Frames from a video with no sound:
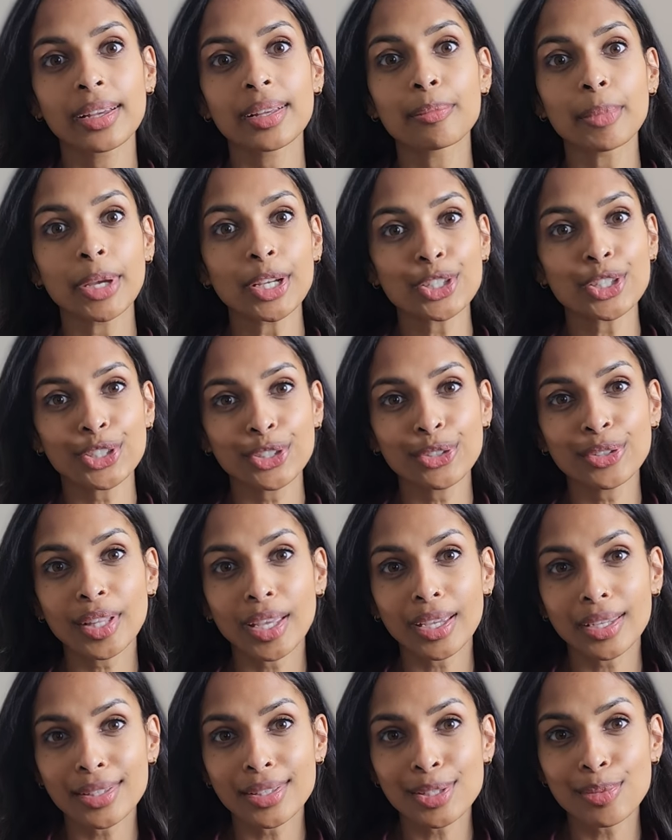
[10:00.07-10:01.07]
Make sure you
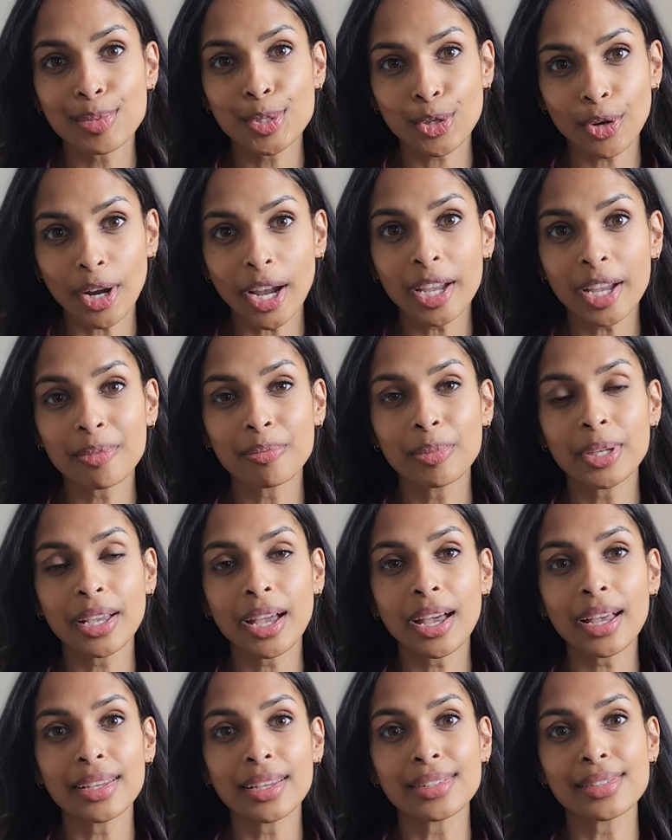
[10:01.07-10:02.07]
like and subscribe
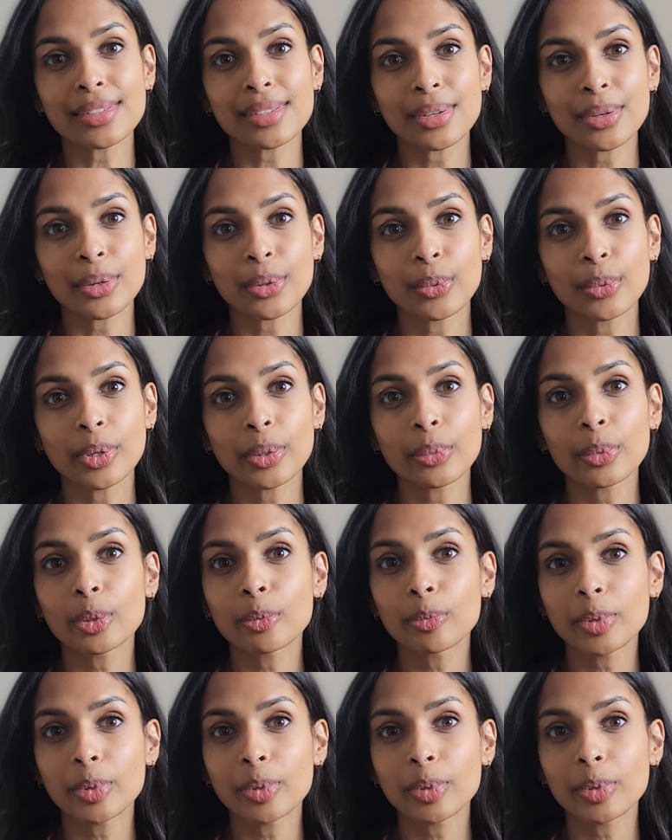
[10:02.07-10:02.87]
because we will